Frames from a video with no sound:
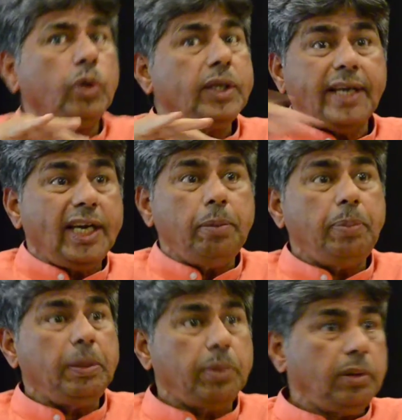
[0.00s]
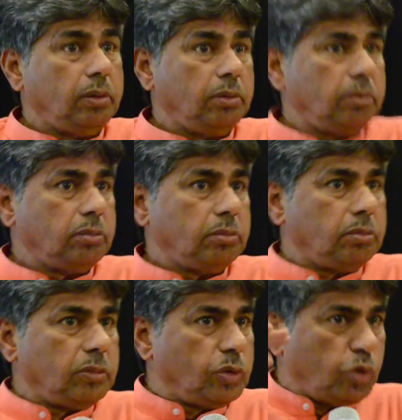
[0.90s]
Train people
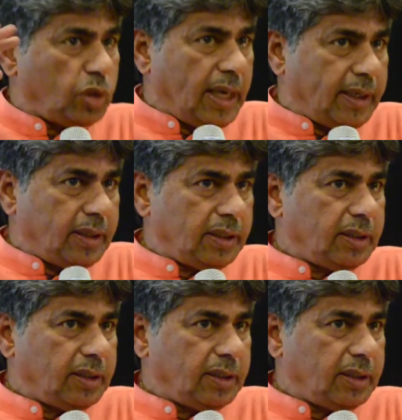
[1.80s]
for that